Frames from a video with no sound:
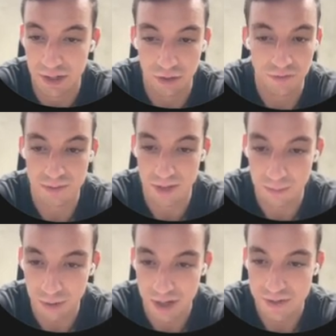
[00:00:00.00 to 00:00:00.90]
they'll obviously be
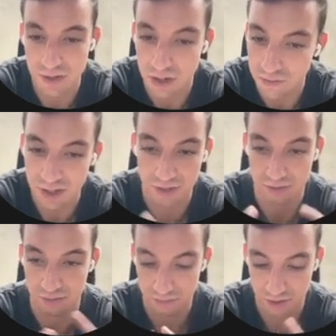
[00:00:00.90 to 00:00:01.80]
impressed that you've
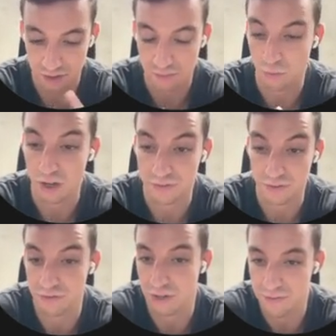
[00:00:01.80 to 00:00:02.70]
done work for
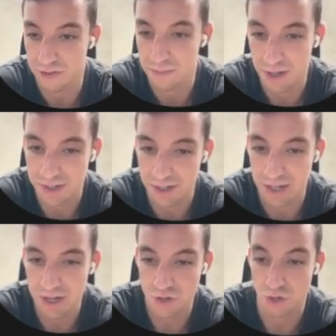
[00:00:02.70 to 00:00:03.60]
free for them,
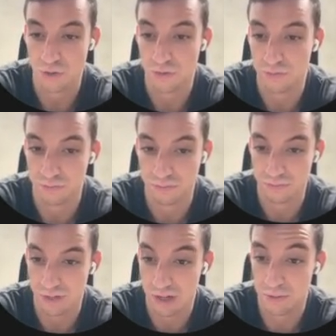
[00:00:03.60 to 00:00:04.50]
basically shown
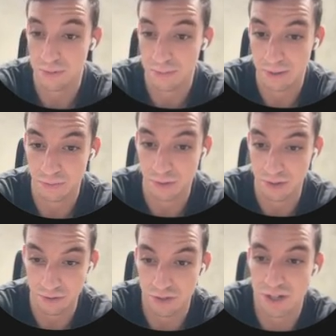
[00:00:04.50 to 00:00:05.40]
a little bit about what
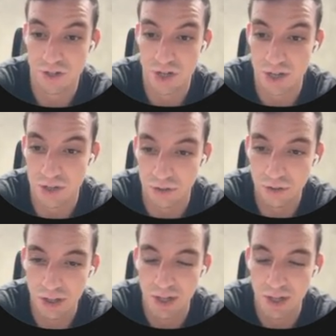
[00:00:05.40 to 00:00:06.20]
you can actually do,